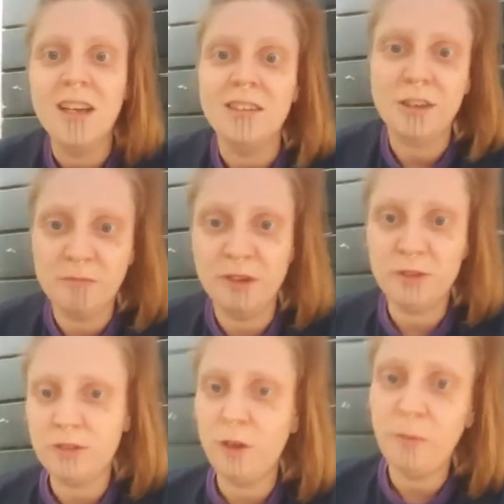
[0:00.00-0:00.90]

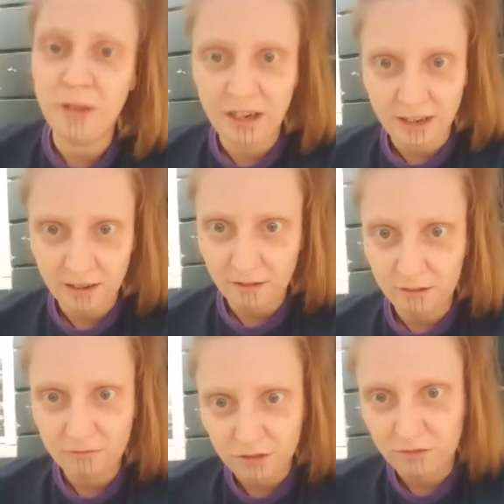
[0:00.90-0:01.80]
Someone told me
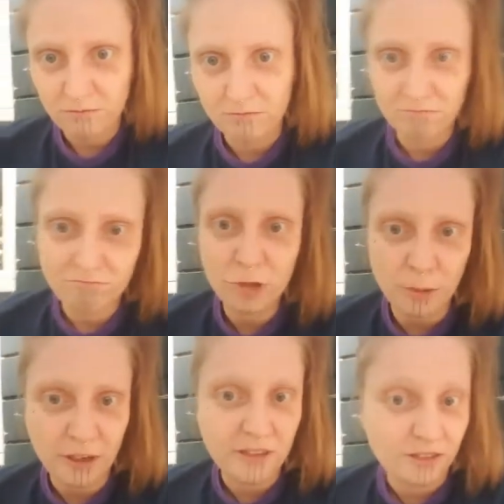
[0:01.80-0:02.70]

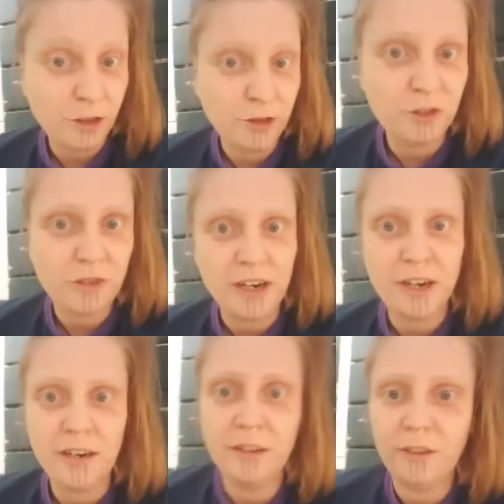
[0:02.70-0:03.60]
you should
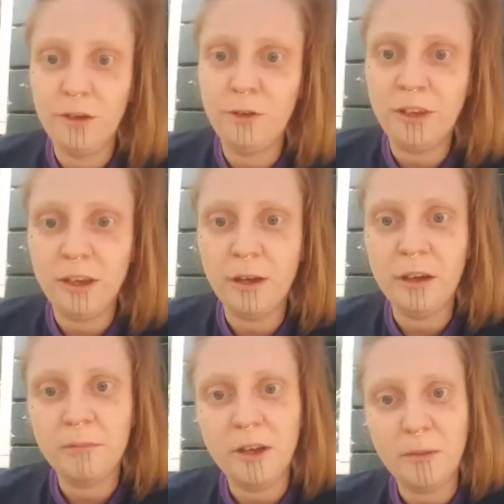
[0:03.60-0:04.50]
try using a